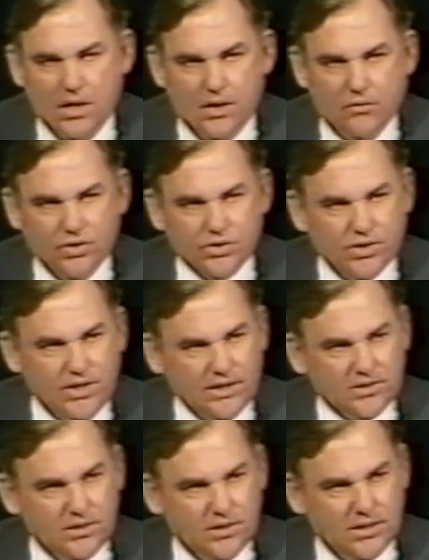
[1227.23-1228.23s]
Richard
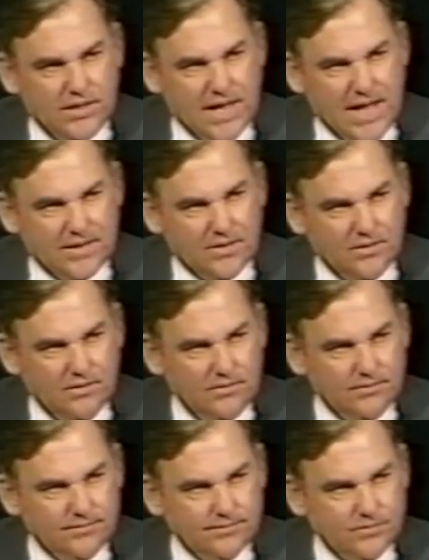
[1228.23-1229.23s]
Nixon did not
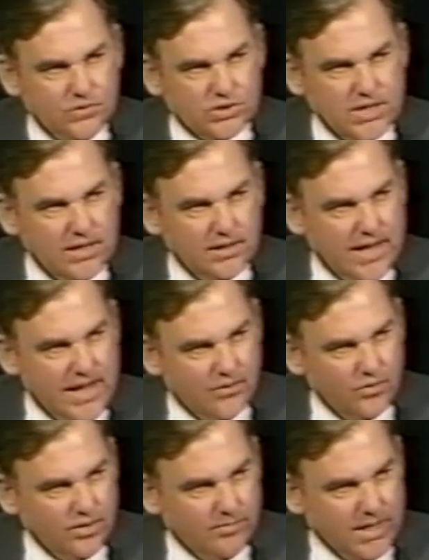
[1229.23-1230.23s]
settle down
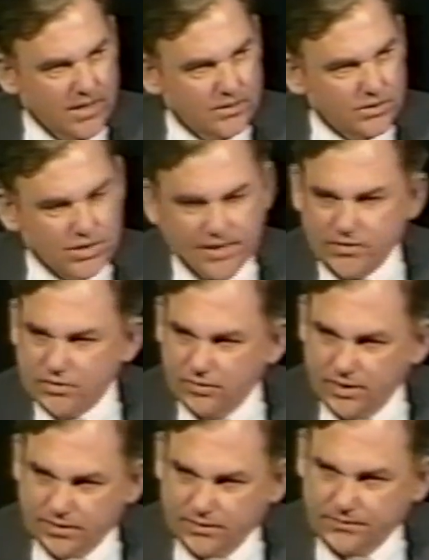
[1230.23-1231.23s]
with a bottle of Chivas
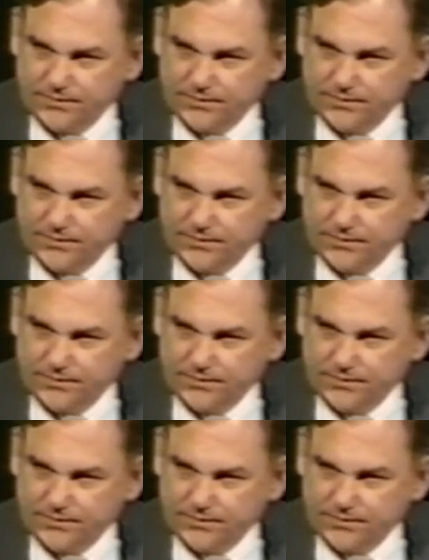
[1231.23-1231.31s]
Regal